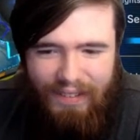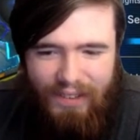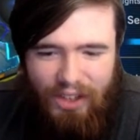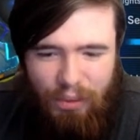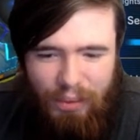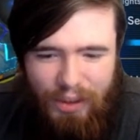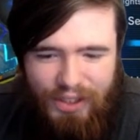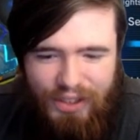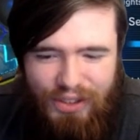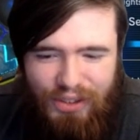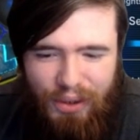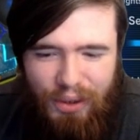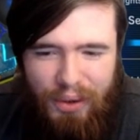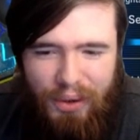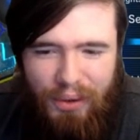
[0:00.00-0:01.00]
Do we just
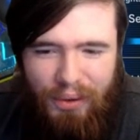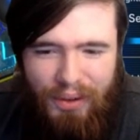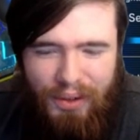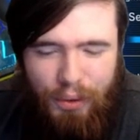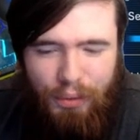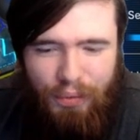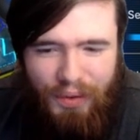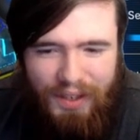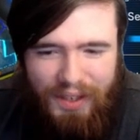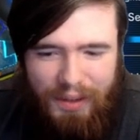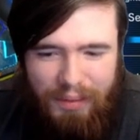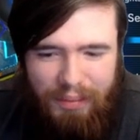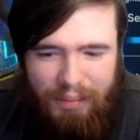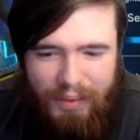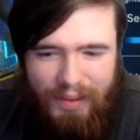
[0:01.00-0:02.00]
unicorn and go for a
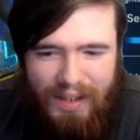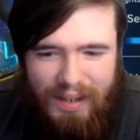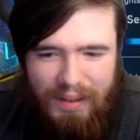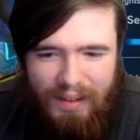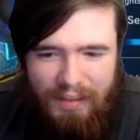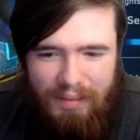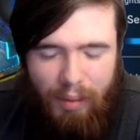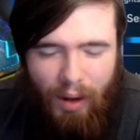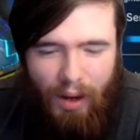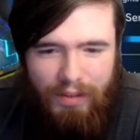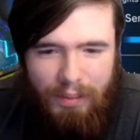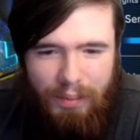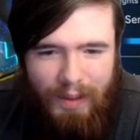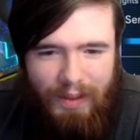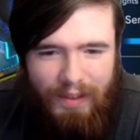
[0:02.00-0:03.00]
game? Is that
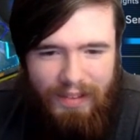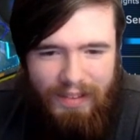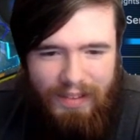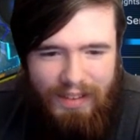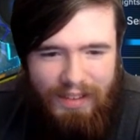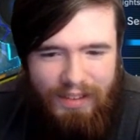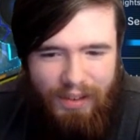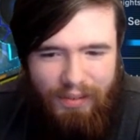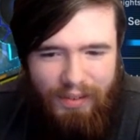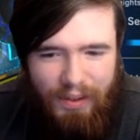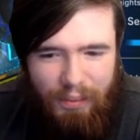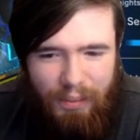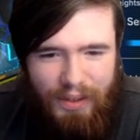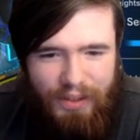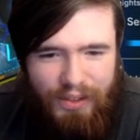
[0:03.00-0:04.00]
possible? Is that something that
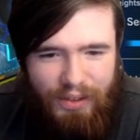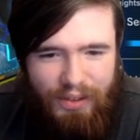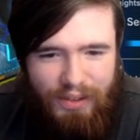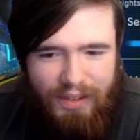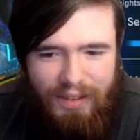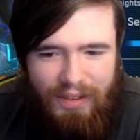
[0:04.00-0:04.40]
we should...